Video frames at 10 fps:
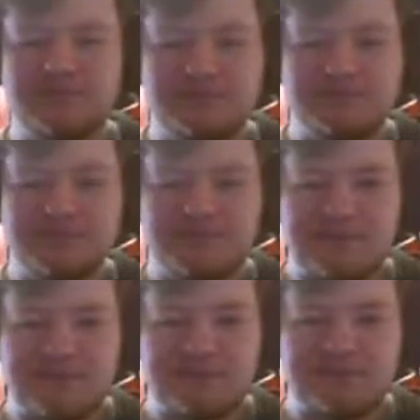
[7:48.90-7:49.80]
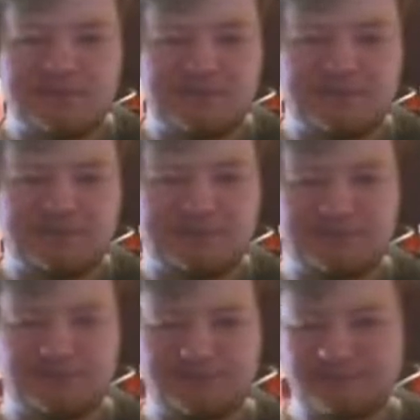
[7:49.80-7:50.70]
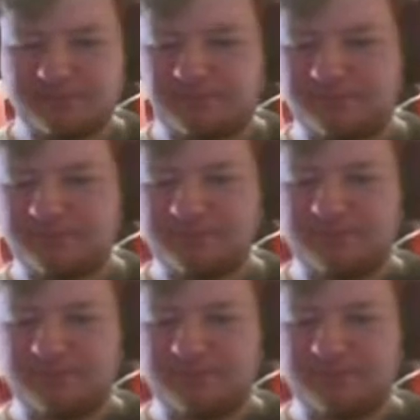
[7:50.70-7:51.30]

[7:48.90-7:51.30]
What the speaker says: and he helped me with the